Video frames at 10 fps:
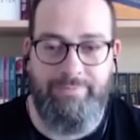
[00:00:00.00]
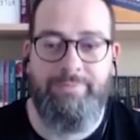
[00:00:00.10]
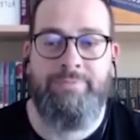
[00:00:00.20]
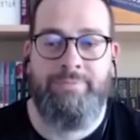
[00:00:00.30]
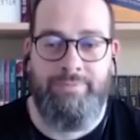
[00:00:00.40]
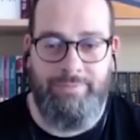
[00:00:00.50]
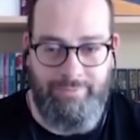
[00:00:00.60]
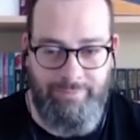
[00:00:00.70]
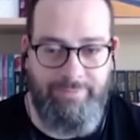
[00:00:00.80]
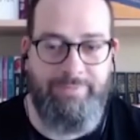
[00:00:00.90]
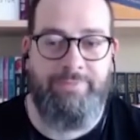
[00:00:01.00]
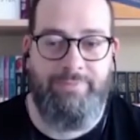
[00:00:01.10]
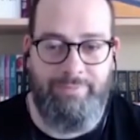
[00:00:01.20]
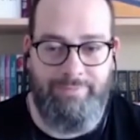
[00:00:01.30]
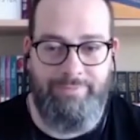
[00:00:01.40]

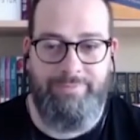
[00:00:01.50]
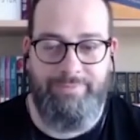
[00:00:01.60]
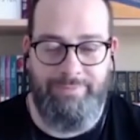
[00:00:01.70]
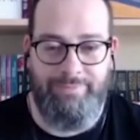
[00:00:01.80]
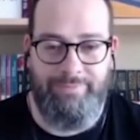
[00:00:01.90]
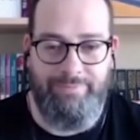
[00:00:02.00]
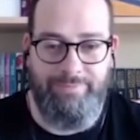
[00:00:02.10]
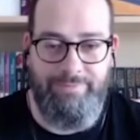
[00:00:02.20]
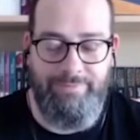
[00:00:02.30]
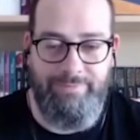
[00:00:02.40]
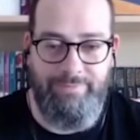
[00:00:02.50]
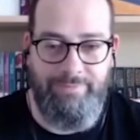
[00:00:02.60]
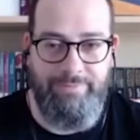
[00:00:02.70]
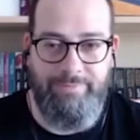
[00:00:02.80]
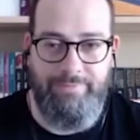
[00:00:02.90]

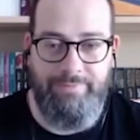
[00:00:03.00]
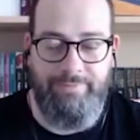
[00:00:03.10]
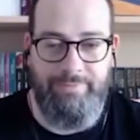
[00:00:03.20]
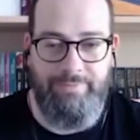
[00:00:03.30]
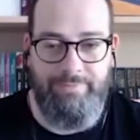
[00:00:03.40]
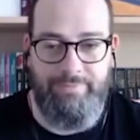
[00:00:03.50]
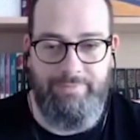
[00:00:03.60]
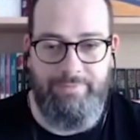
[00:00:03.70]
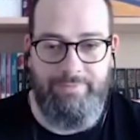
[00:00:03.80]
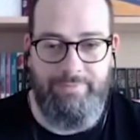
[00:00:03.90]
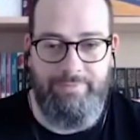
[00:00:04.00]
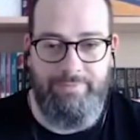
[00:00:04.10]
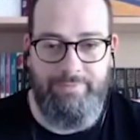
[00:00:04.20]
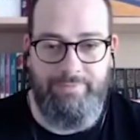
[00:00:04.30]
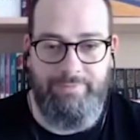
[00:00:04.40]

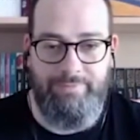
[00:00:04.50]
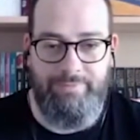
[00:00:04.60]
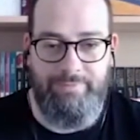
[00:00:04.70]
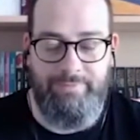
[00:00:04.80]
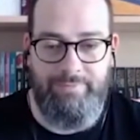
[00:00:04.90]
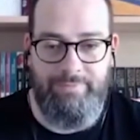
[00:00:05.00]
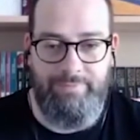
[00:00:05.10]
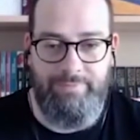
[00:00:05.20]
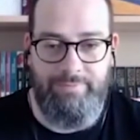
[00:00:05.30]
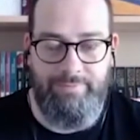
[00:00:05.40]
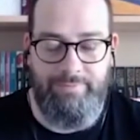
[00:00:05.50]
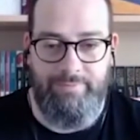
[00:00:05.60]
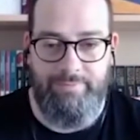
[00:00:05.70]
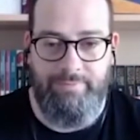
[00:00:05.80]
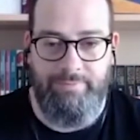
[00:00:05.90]

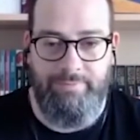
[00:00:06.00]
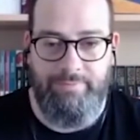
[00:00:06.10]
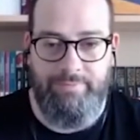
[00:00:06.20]
(silent)